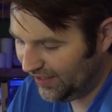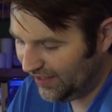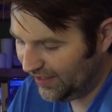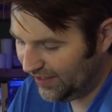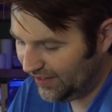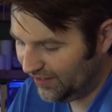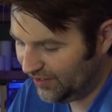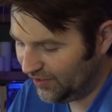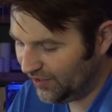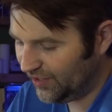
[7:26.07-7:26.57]

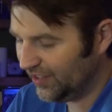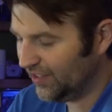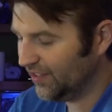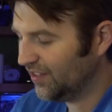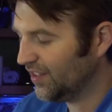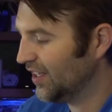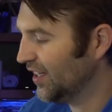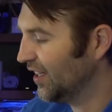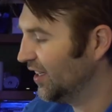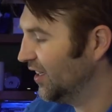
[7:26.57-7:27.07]
is you can
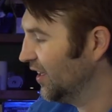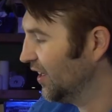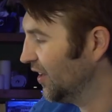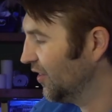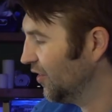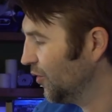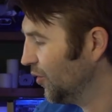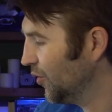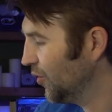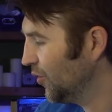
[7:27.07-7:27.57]
just kind of click
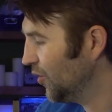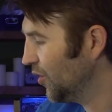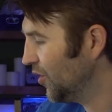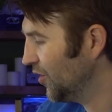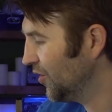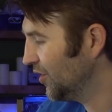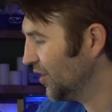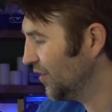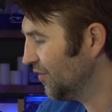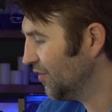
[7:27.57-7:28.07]
through
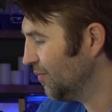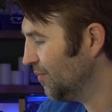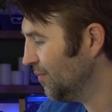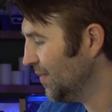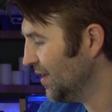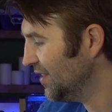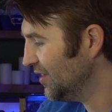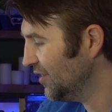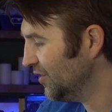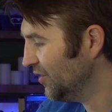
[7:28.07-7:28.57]
all your different
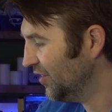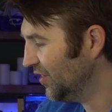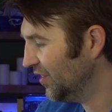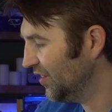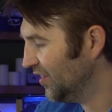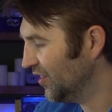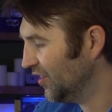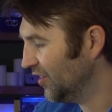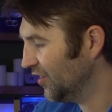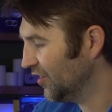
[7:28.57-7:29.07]
menus to
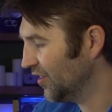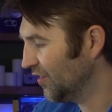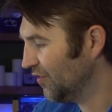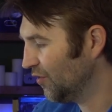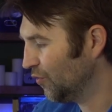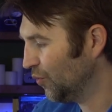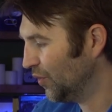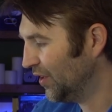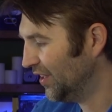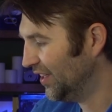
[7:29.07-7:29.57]
see all your
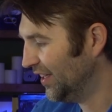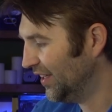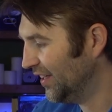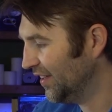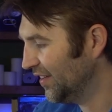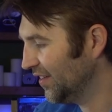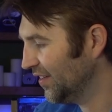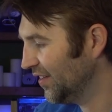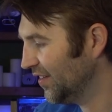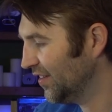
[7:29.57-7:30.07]
different
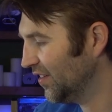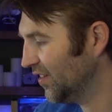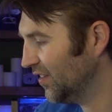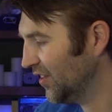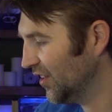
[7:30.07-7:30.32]
readings.